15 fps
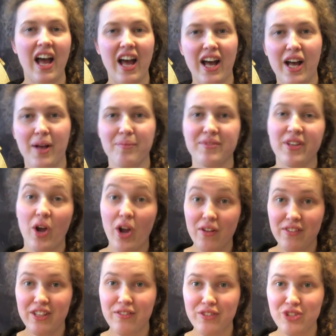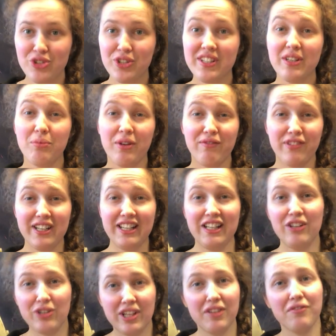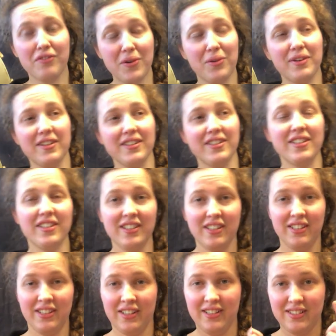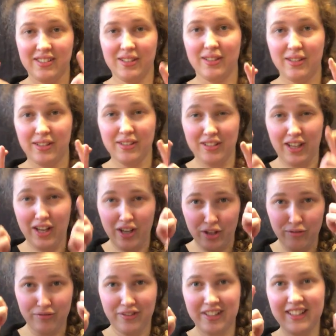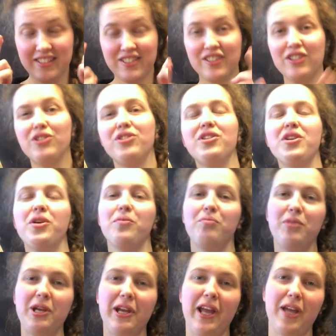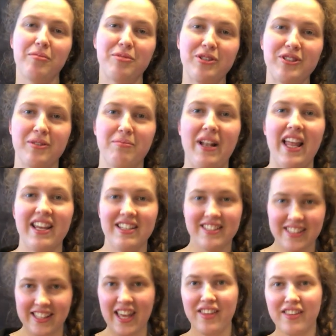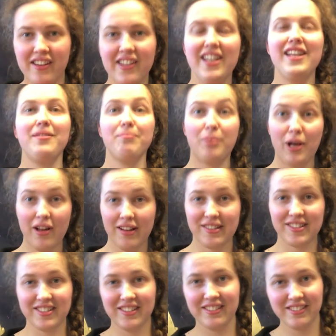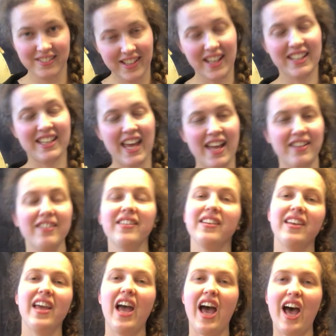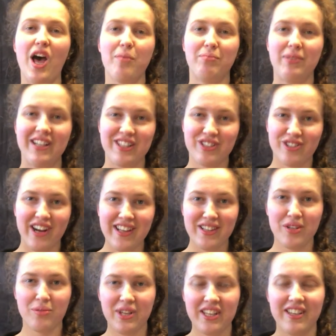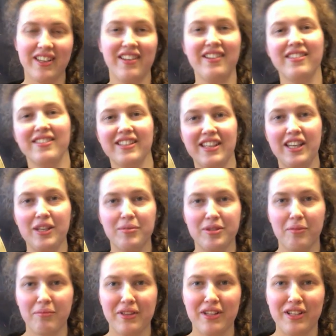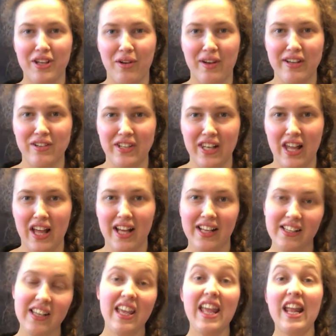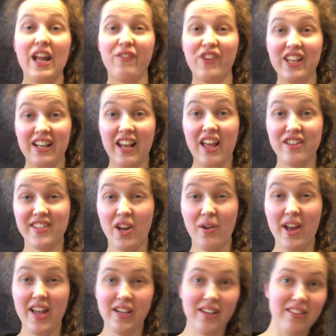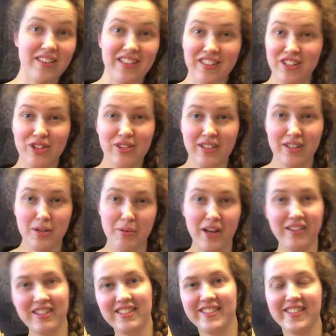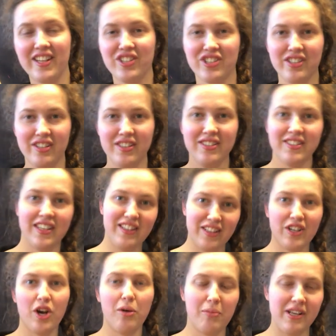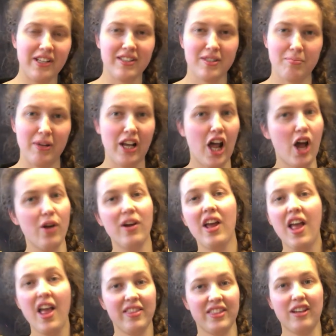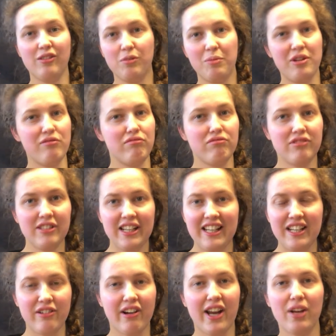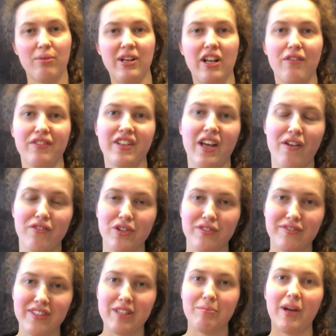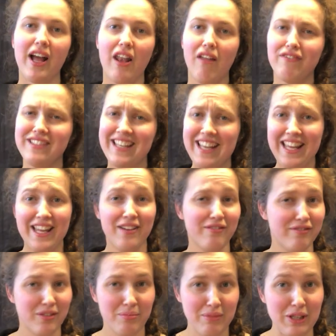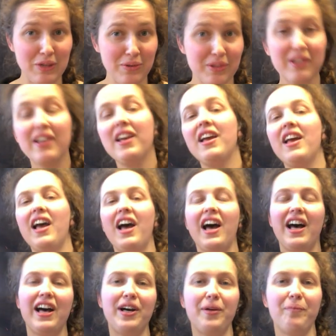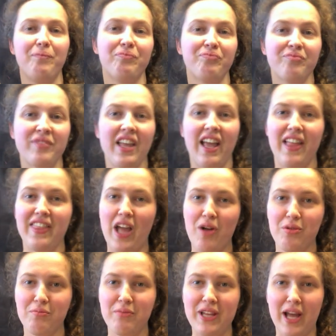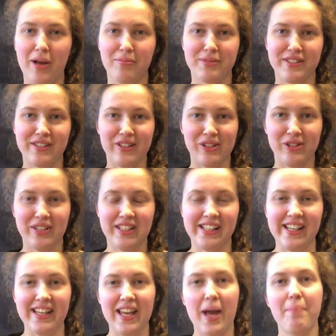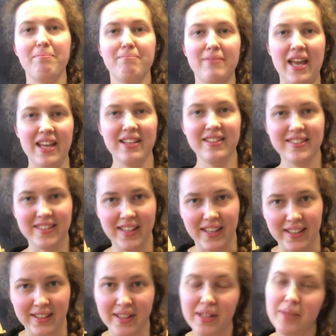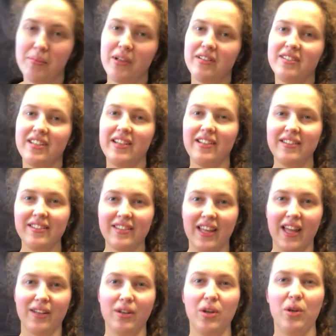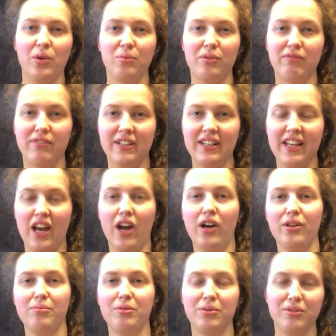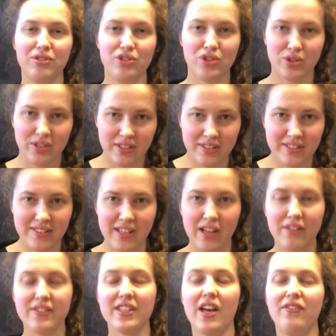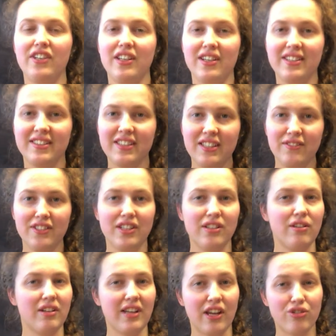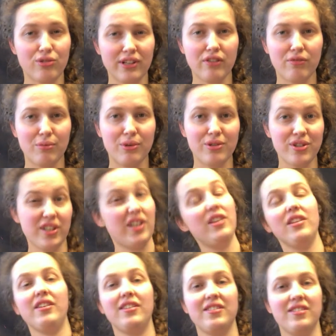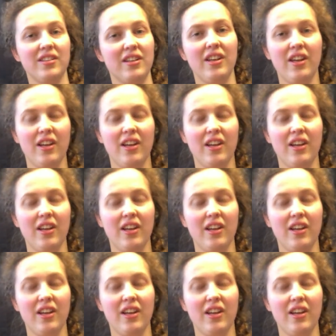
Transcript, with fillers: Um, so hopefully you've enjoyed it, we're really looking forward to hopefully soon being able to play together in person again. Uh, but it's great that we can keep something going online. If you can let us know anything that you think about these sessions in the comments below, that would be really great. We love to have your feedback, love to hear from you. Um, and that would be absolutely amazing. Until then, we really hope you enjoy yourselves. Have a nice evening, go and get a drink of water because